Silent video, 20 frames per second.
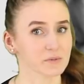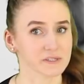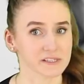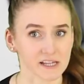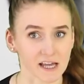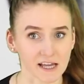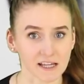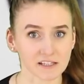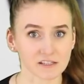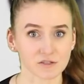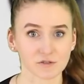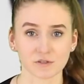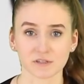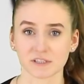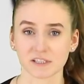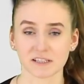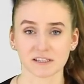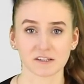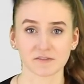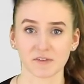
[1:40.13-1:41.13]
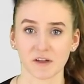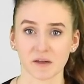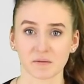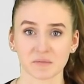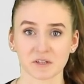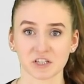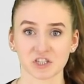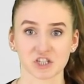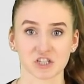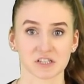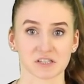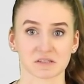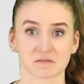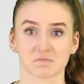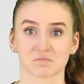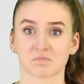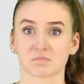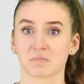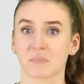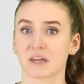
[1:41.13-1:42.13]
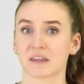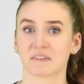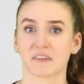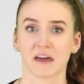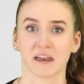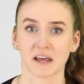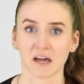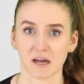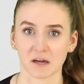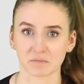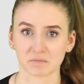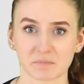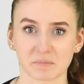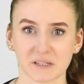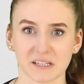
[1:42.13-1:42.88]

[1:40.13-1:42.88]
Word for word: possessed or did the family just make that up?